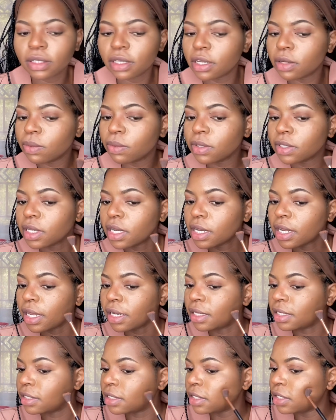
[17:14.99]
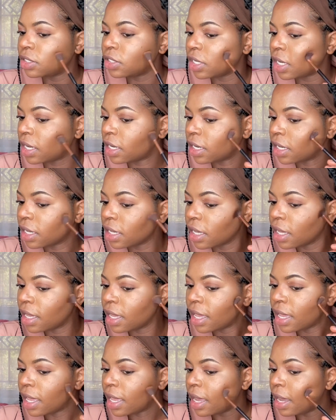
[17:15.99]
It wasn't an easy journey,
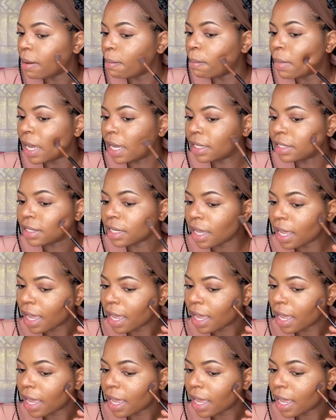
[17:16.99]
but